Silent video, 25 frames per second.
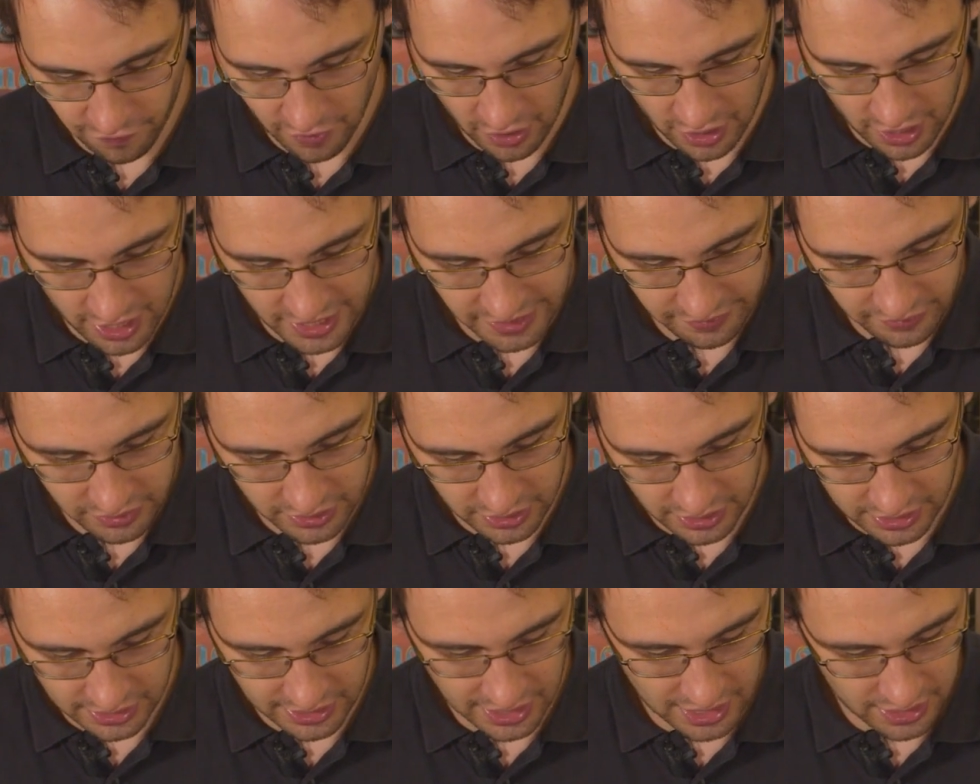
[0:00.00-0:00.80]

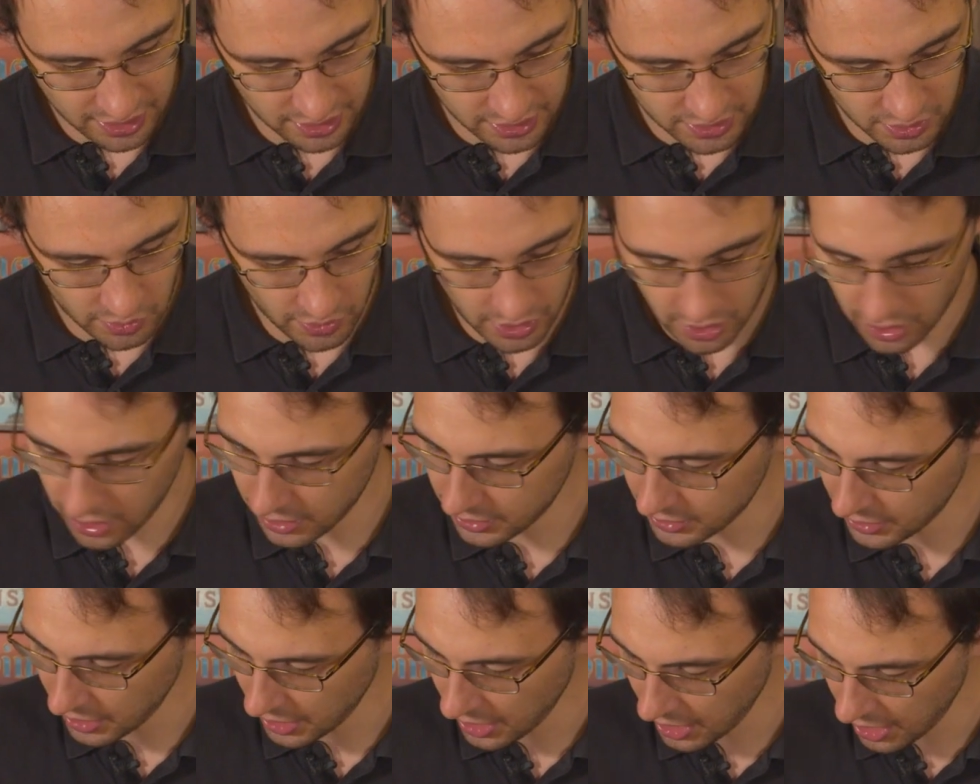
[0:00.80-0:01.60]
5s, because that guy's quite
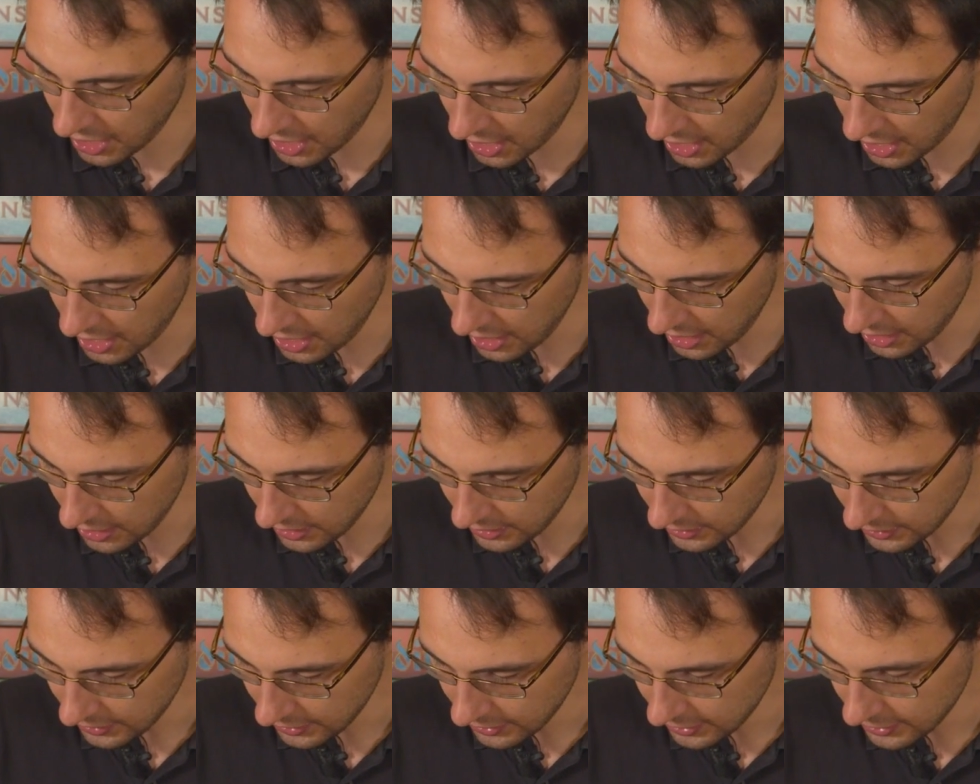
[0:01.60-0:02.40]
hard to hit.
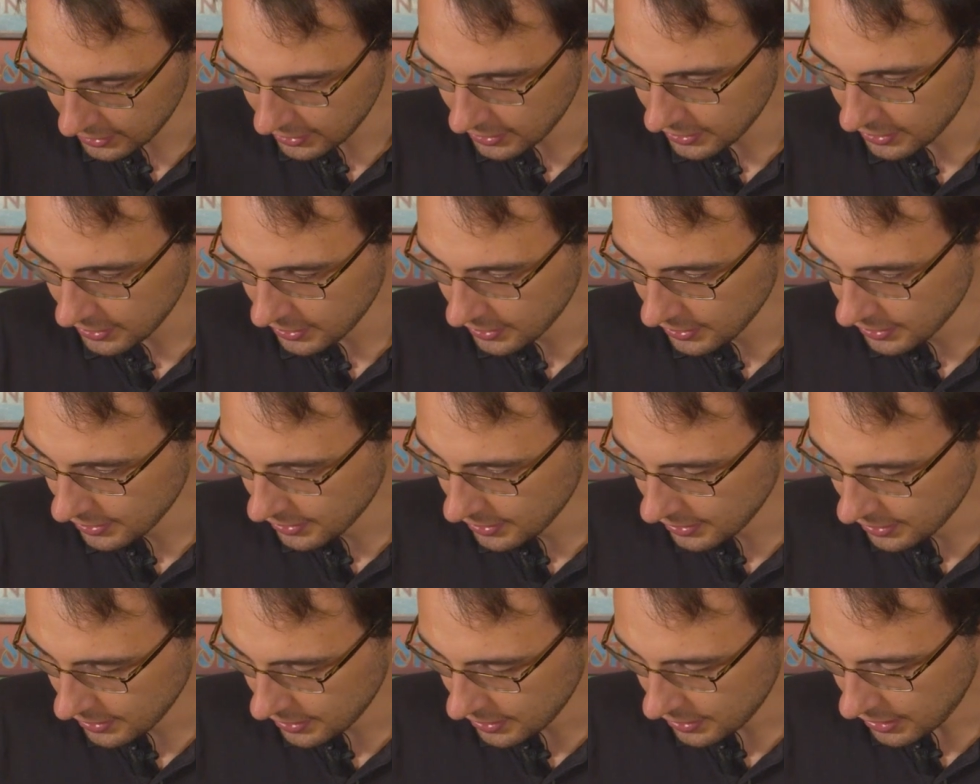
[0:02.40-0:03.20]

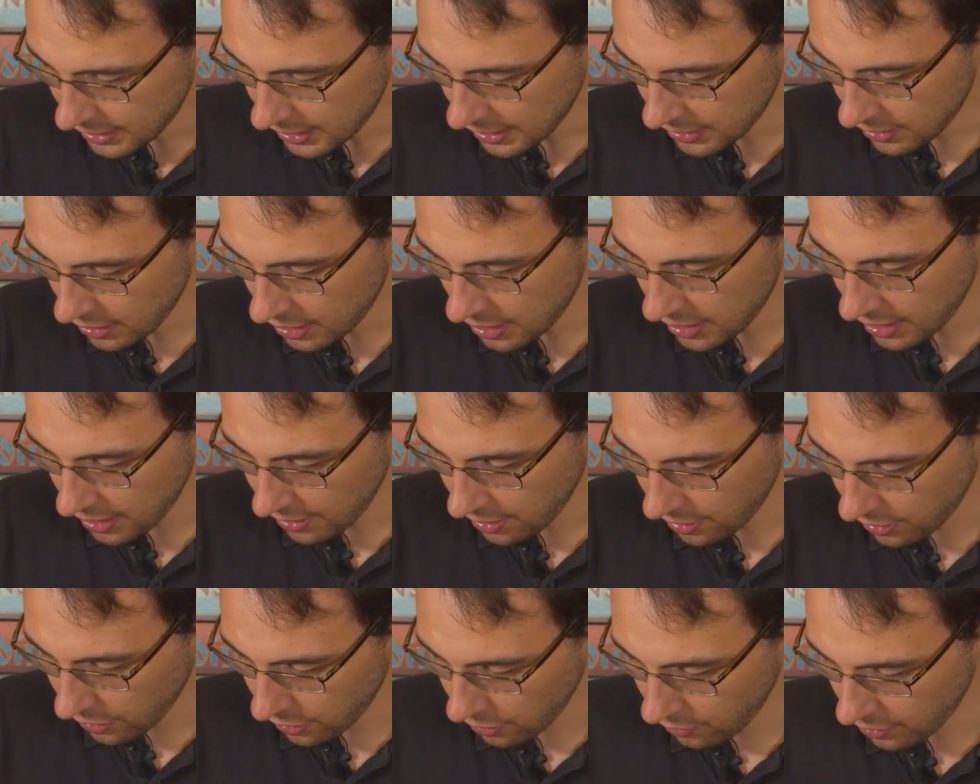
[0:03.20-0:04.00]
I got
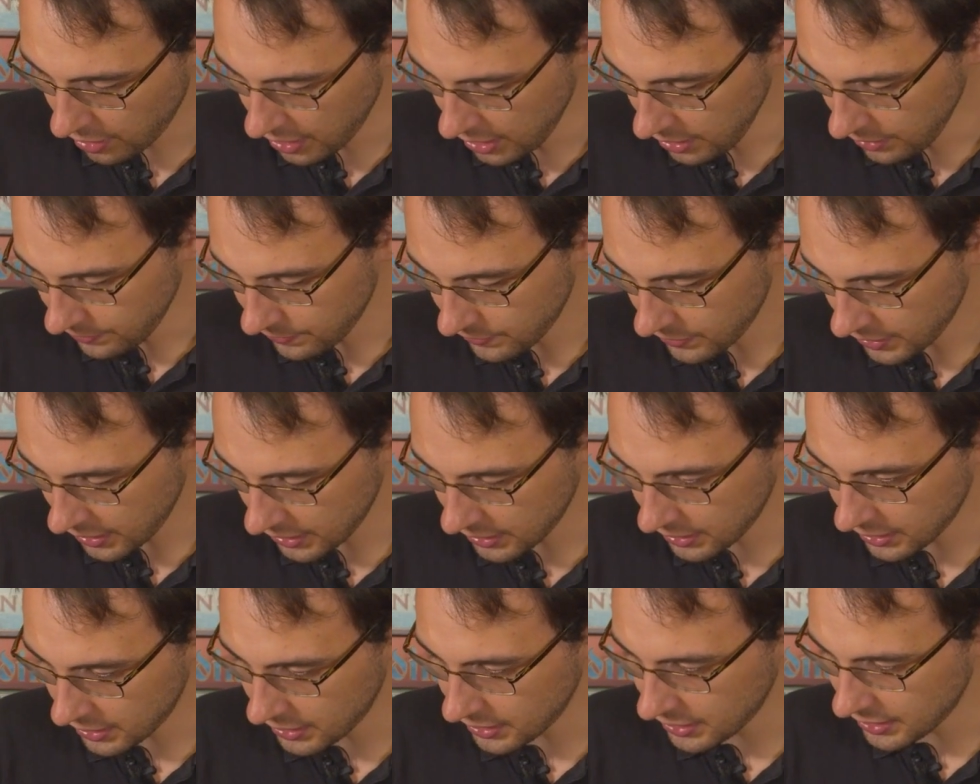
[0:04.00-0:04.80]
another 3.
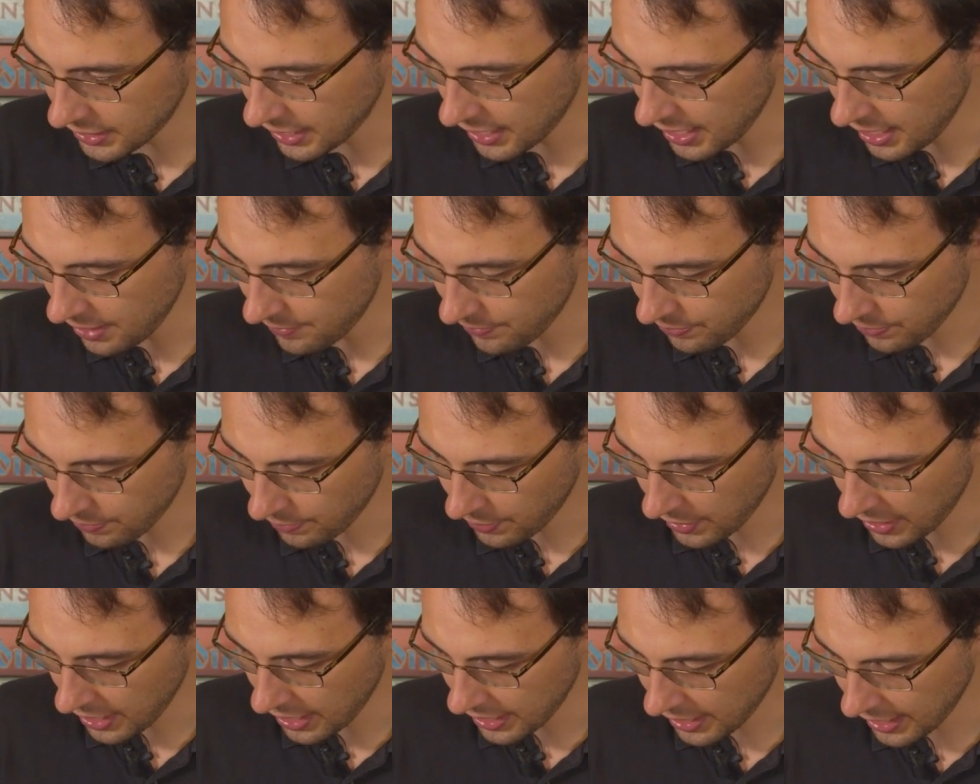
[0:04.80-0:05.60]
That's a set.
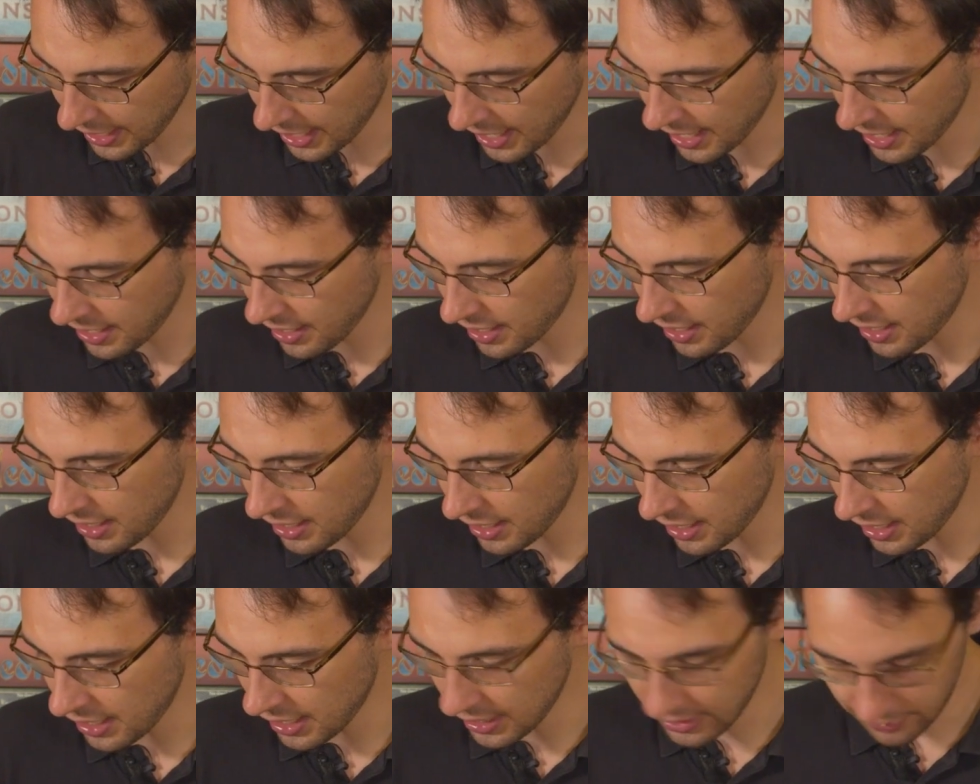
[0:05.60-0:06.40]
But again,
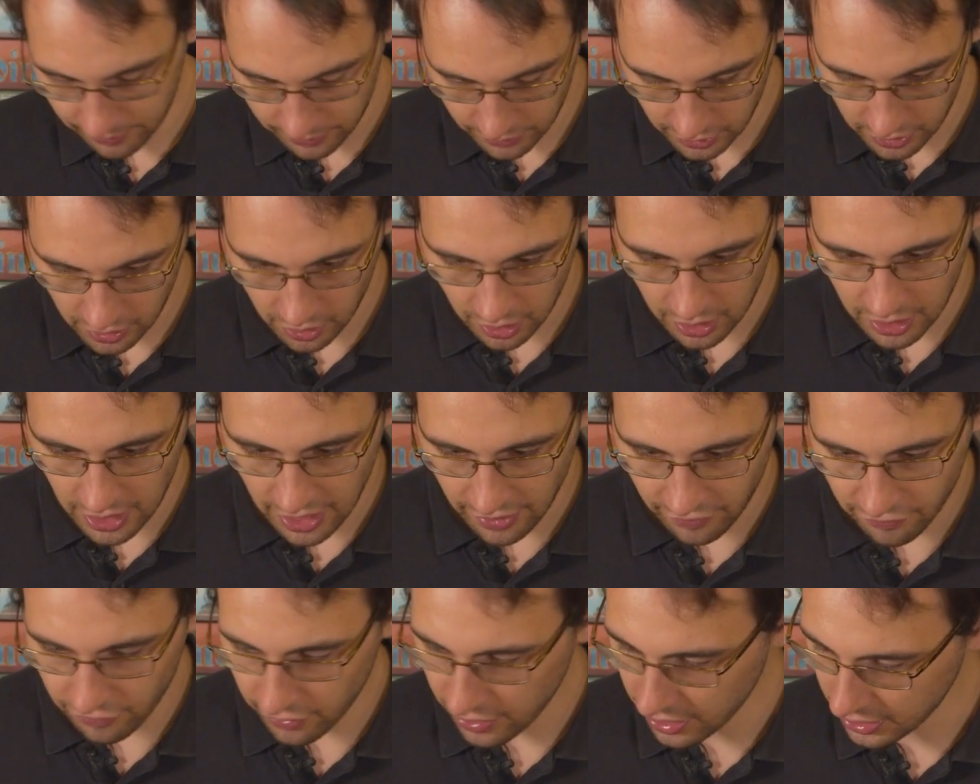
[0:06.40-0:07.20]
I'm not
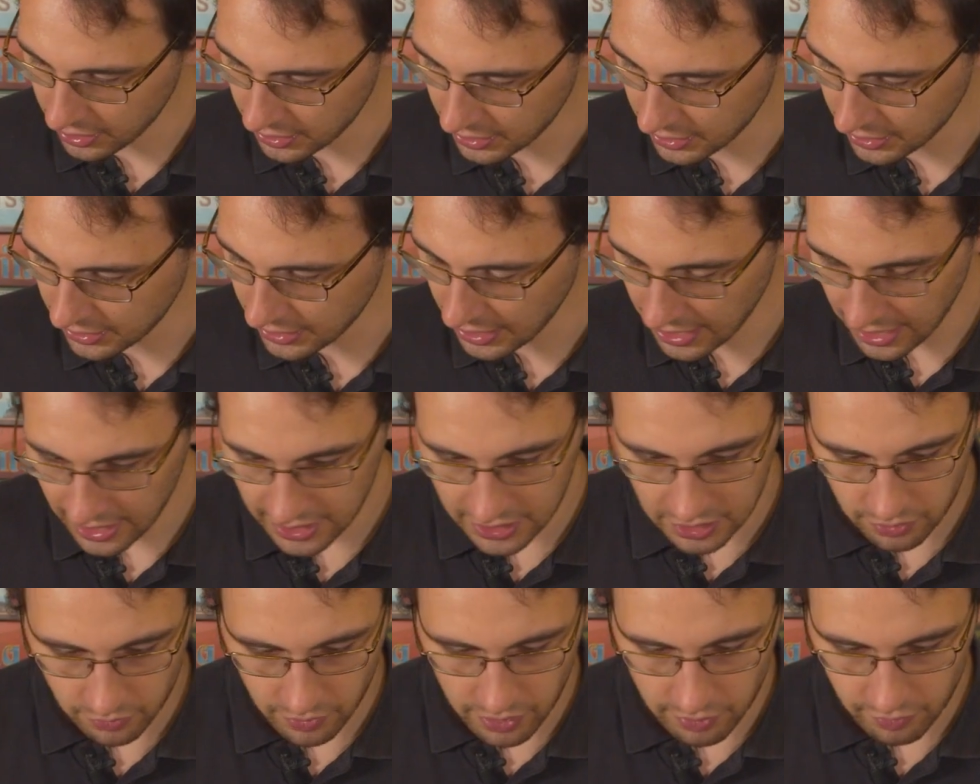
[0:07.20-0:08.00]
left with a set.
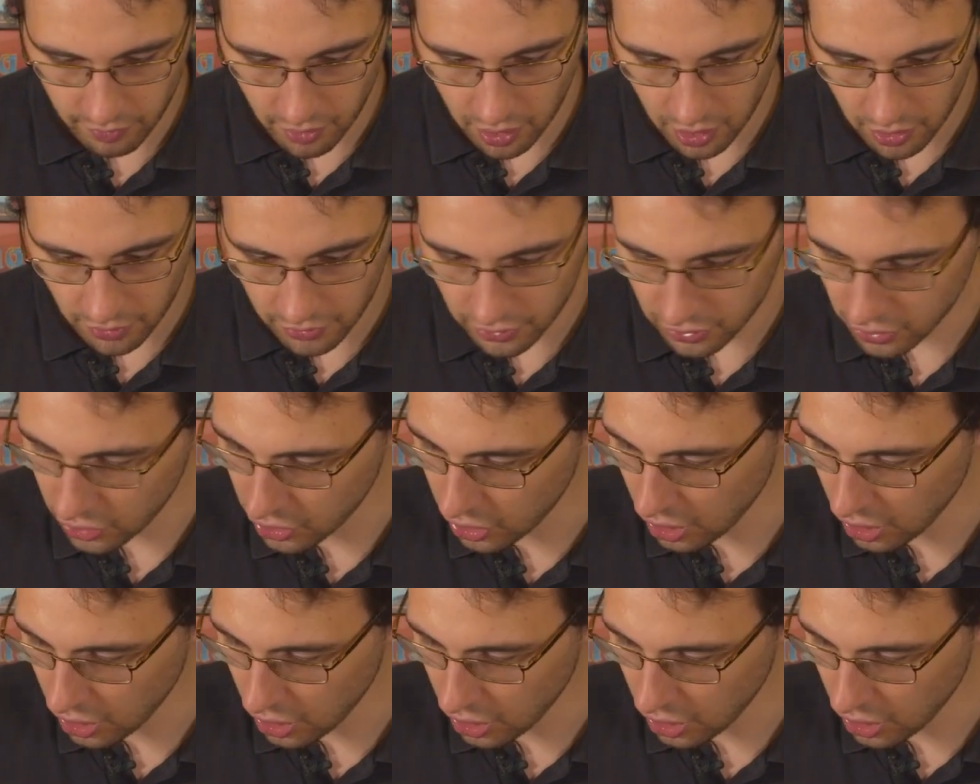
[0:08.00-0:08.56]
Let's re-roll the